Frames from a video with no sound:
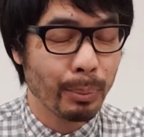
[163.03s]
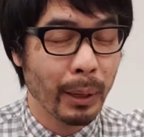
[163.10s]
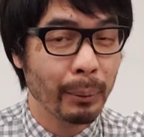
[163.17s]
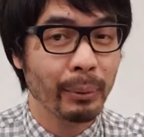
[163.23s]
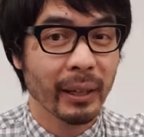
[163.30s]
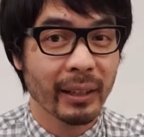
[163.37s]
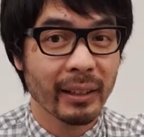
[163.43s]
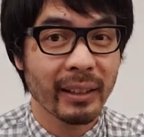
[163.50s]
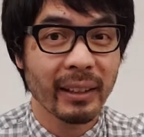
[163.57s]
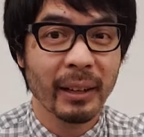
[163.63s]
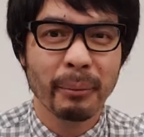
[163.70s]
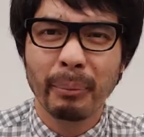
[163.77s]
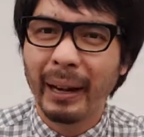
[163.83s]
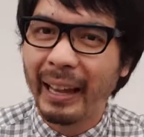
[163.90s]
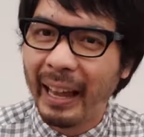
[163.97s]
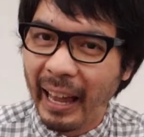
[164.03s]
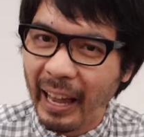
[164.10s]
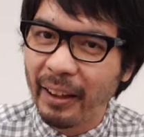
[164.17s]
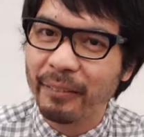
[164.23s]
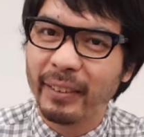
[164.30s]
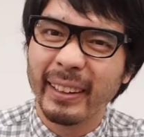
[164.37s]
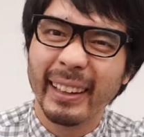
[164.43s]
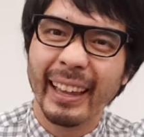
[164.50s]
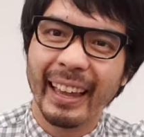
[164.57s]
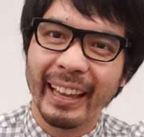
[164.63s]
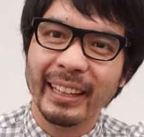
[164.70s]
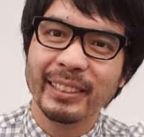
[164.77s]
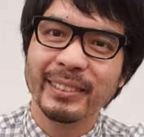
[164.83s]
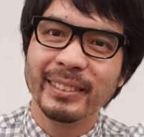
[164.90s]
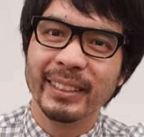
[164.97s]
public by having
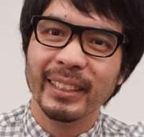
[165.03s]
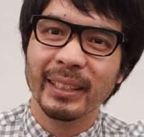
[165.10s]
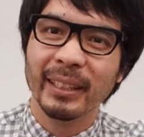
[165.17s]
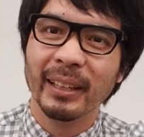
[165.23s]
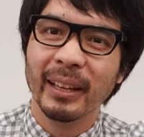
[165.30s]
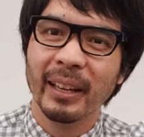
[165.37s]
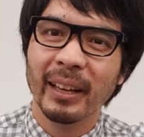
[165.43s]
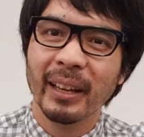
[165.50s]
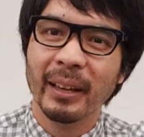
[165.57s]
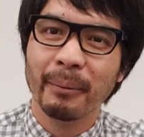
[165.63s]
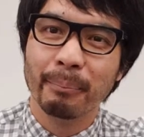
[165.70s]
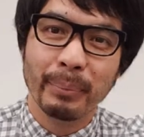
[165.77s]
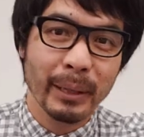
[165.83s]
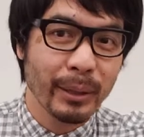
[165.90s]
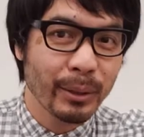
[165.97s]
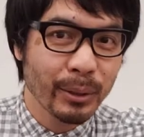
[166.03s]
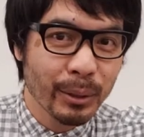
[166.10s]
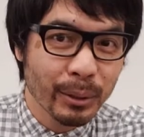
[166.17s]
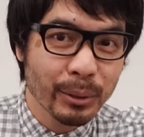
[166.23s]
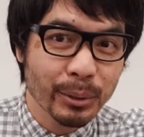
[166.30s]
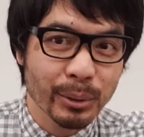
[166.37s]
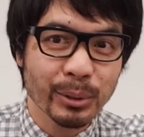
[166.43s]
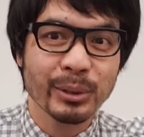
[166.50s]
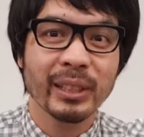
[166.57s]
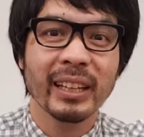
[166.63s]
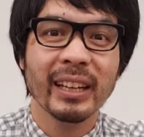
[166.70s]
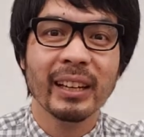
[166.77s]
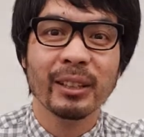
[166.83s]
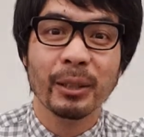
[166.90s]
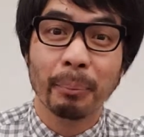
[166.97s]
AC be used
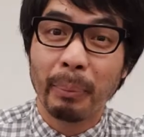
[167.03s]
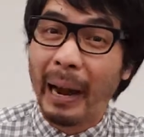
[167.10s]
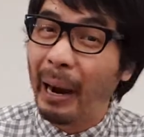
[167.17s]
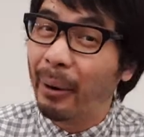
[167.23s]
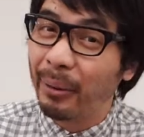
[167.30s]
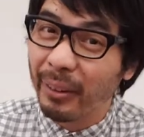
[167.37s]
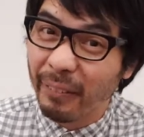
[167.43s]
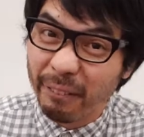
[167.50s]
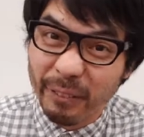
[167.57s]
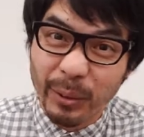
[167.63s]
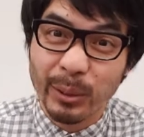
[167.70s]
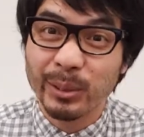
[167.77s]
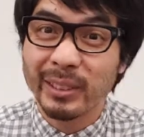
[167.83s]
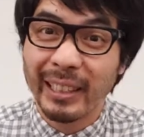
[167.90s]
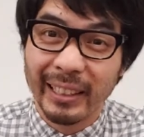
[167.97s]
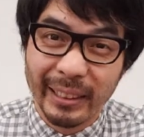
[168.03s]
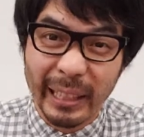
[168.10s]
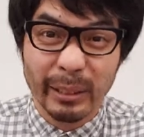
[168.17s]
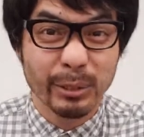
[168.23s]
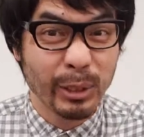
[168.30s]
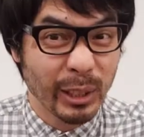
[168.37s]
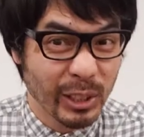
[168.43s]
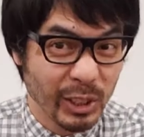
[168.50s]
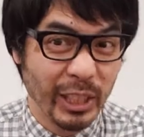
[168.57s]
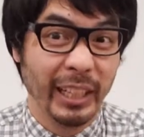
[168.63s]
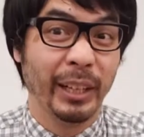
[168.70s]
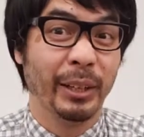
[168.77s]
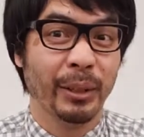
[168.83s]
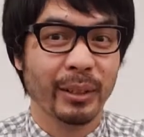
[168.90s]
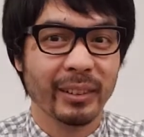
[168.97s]
to power the first electric
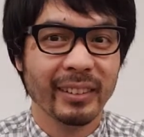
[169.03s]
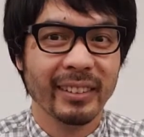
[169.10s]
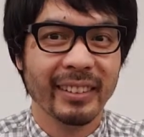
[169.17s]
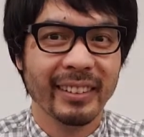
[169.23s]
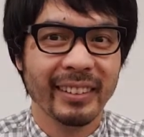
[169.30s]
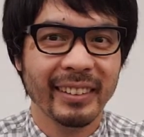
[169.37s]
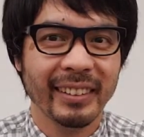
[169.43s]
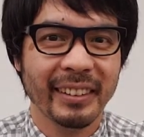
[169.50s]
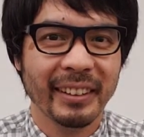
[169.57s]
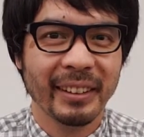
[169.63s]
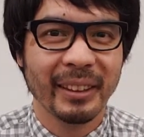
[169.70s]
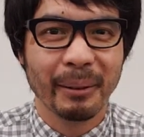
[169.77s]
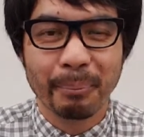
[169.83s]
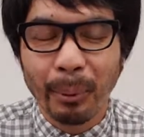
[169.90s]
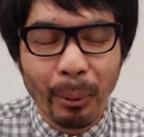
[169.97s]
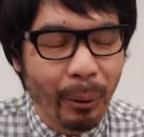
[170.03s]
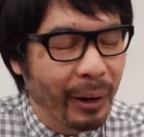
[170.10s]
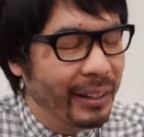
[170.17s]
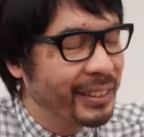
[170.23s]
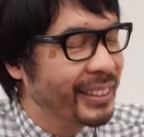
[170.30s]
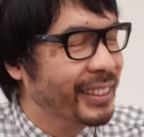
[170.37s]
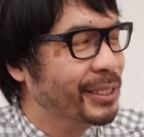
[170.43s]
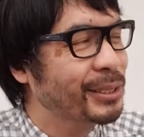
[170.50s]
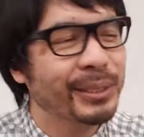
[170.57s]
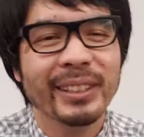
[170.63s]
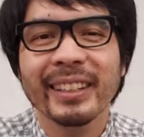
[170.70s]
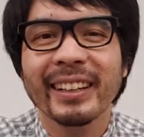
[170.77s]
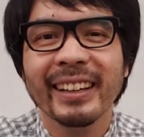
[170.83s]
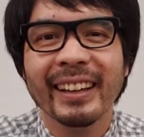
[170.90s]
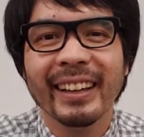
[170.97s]
chair. The point is
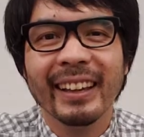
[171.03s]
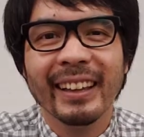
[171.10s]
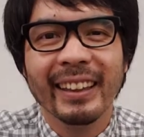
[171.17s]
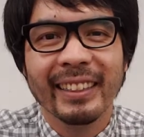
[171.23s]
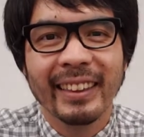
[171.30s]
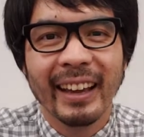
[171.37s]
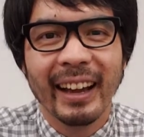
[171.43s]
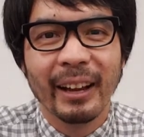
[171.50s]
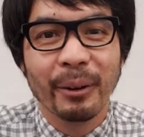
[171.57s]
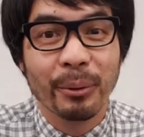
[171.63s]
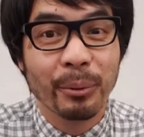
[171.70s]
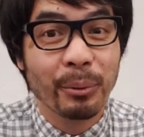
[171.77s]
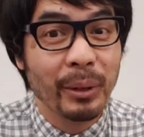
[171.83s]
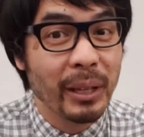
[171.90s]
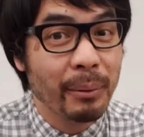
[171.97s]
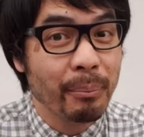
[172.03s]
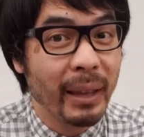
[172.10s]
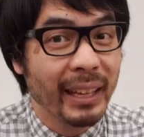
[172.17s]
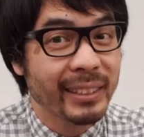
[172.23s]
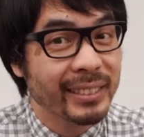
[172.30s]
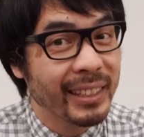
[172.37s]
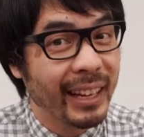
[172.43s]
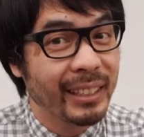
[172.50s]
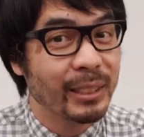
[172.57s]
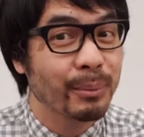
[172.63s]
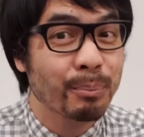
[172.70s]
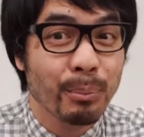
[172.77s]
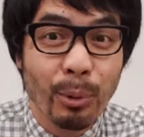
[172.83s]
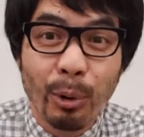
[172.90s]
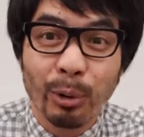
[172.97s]
that we make science
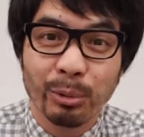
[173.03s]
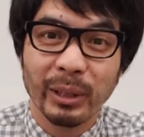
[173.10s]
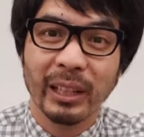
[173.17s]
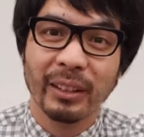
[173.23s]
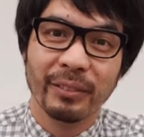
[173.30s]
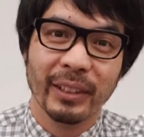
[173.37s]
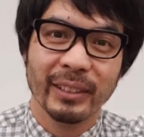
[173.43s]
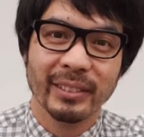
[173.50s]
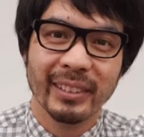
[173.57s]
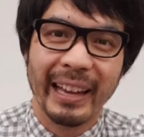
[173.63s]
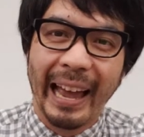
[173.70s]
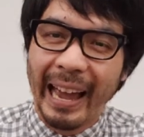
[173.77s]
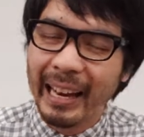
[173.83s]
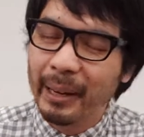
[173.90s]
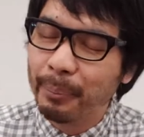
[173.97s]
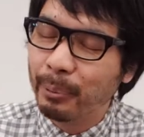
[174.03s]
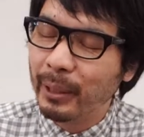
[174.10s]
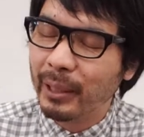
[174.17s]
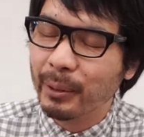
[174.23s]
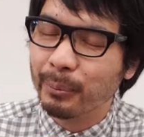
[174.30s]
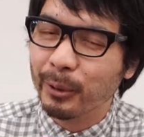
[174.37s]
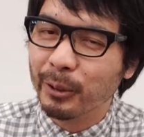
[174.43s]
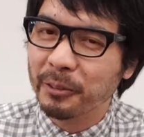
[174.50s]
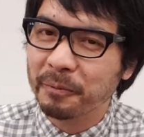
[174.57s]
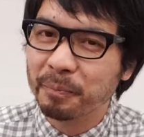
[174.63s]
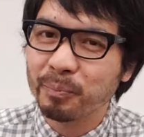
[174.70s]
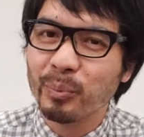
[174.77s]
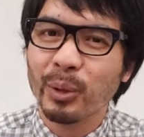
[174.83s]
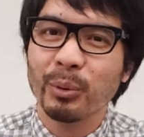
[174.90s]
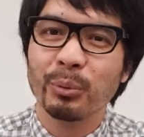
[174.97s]
more relevant and applicable
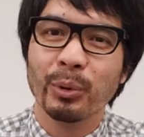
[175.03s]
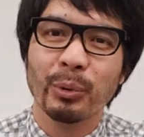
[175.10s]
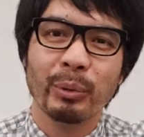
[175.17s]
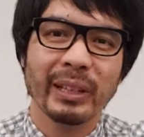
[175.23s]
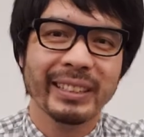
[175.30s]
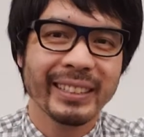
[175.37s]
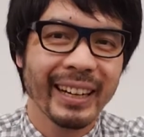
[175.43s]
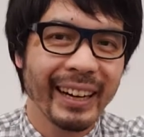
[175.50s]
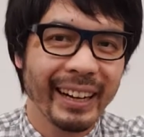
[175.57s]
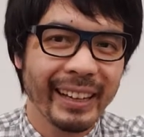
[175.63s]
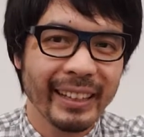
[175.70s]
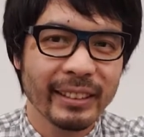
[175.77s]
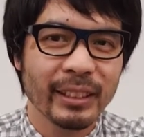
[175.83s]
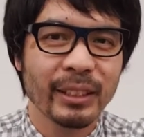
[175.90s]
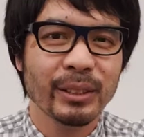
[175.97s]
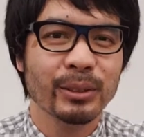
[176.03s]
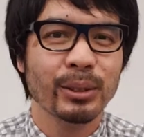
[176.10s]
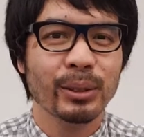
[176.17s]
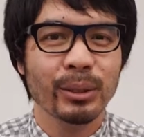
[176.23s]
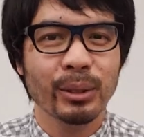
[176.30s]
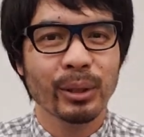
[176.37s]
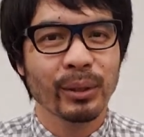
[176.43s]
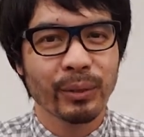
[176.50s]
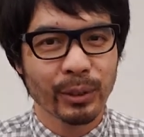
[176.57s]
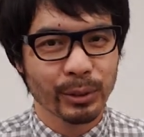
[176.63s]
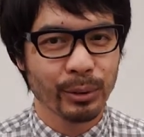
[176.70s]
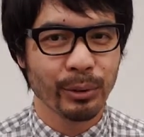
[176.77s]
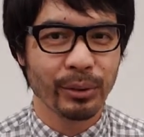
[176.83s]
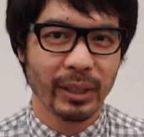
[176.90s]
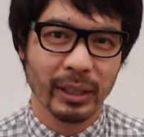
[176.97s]
when we tie it to
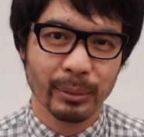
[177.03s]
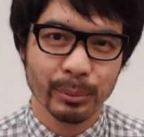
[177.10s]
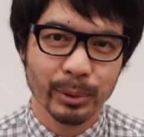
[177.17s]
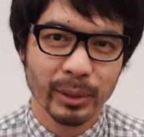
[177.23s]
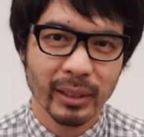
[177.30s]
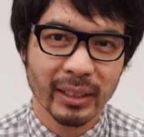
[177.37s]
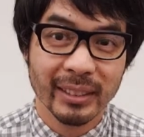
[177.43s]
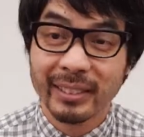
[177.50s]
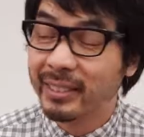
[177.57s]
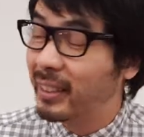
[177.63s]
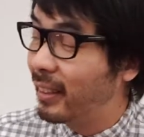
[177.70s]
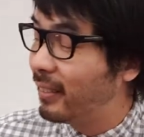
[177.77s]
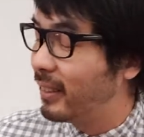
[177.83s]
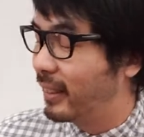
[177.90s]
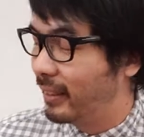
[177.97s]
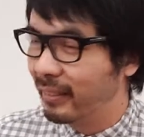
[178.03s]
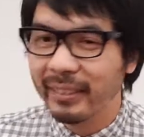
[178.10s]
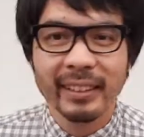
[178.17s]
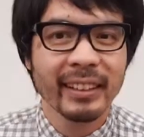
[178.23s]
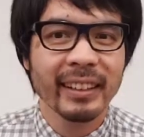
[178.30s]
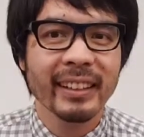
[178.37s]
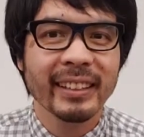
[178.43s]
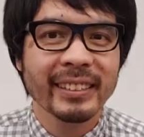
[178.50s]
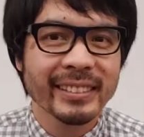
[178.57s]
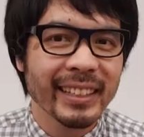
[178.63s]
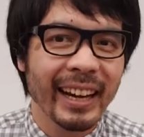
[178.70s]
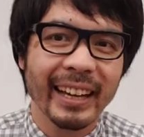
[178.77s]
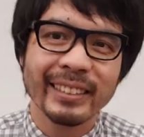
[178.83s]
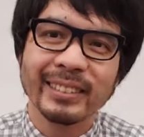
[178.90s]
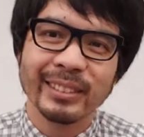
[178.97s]
universal themes. Suddenly,
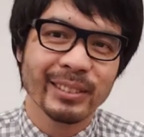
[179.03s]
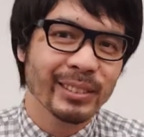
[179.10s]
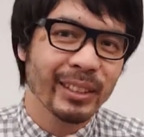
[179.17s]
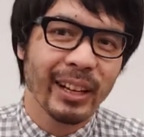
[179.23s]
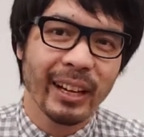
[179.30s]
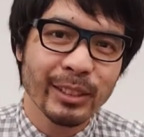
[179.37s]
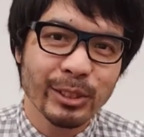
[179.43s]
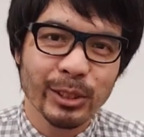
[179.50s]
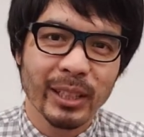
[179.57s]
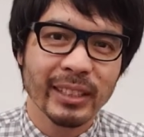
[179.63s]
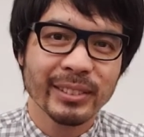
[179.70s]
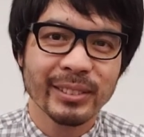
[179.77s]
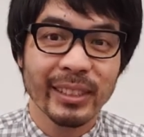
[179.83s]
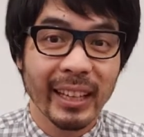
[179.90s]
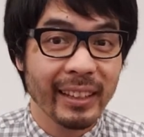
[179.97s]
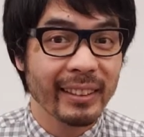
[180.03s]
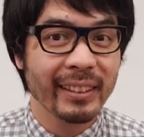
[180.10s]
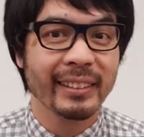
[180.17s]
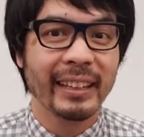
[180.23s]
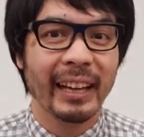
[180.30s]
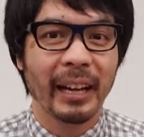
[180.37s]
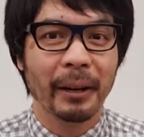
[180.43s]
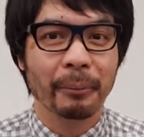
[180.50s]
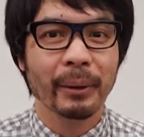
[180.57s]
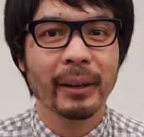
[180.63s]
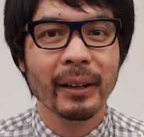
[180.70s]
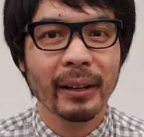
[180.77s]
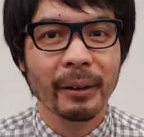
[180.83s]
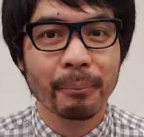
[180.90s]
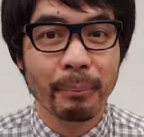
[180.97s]
science is not just in the lab,
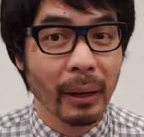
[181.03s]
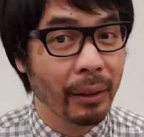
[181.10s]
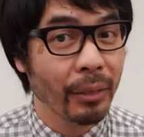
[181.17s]
but